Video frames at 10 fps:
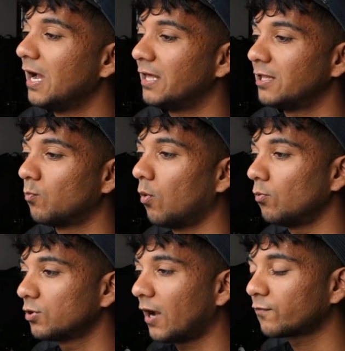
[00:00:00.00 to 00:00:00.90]
And then what
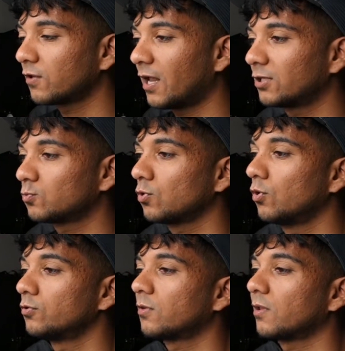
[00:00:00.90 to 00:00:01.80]
we'll do after that is we'll
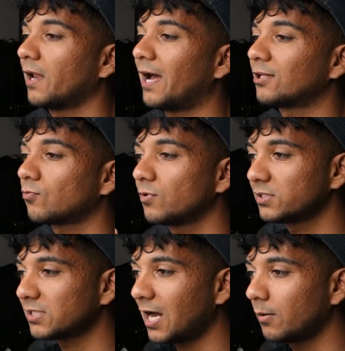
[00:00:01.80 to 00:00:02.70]
go to the
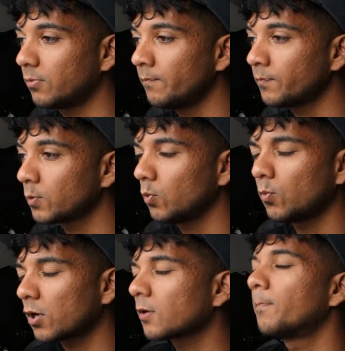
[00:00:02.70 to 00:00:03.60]
Lateralist album. We'll
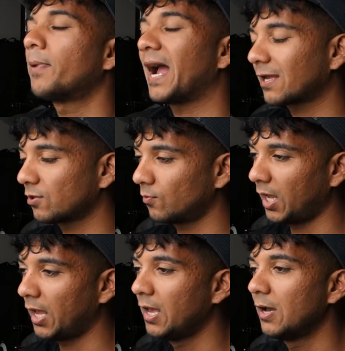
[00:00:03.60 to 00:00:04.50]
work back the
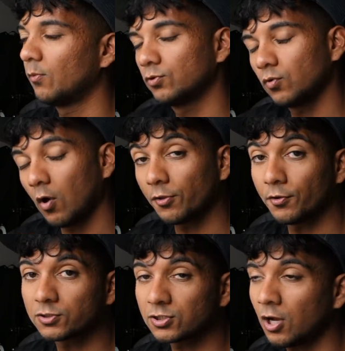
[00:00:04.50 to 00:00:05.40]
way. We'll do all
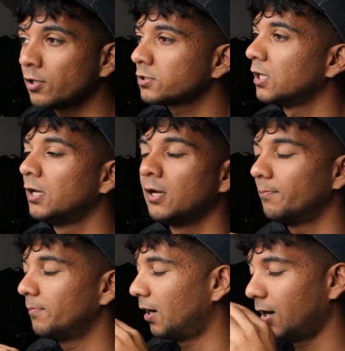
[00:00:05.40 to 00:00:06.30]
those songs.
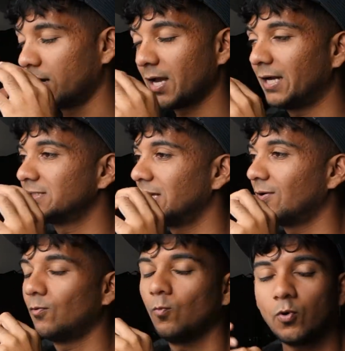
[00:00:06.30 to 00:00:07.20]
Oh, guys,
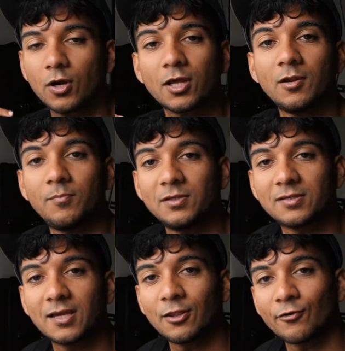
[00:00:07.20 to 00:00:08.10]
we're going to be
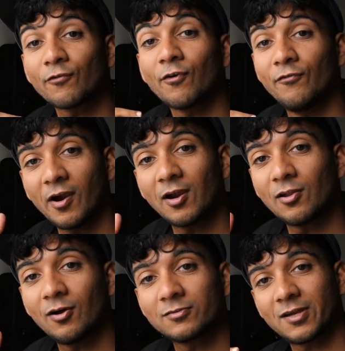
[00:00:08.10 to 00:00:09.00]
together for a very
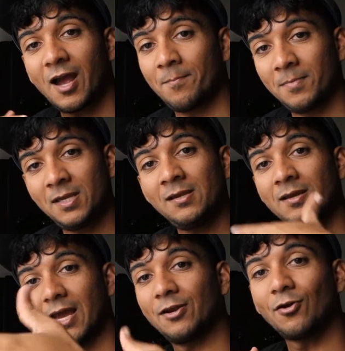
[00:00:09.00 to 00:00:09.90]
long time, me
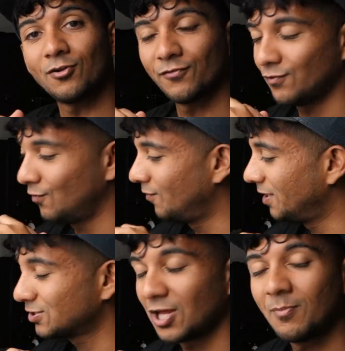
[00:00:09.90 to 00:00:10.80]
and all of you.
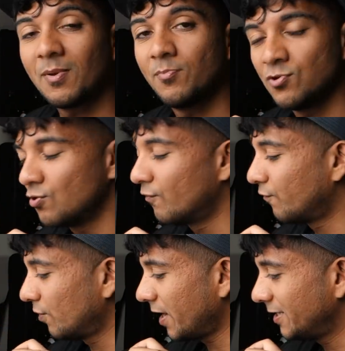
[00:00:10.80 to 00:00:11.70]
It's going to be
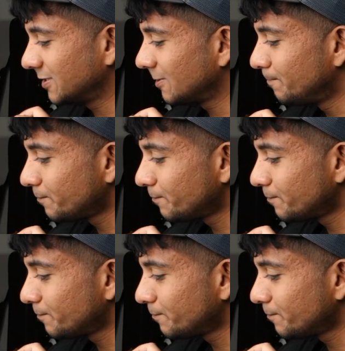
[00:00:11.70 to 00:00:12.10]
beautiful, guys.